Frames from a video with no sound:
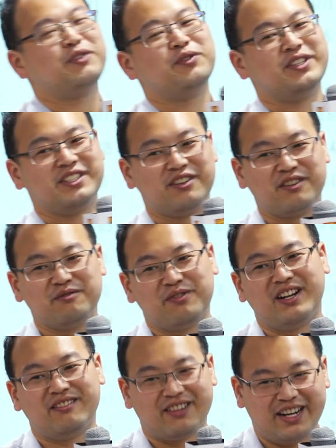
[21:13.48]
between 0 and
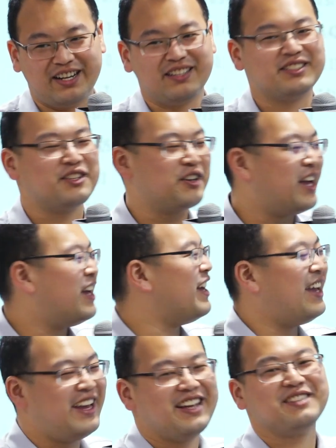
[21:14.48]
1, right? So K
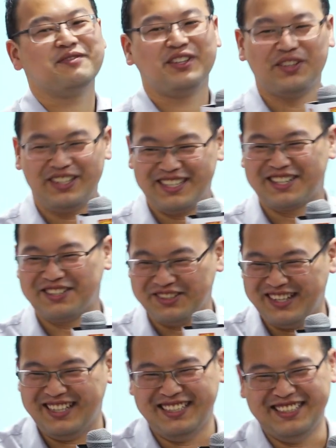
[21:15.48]
is between 0 and 1.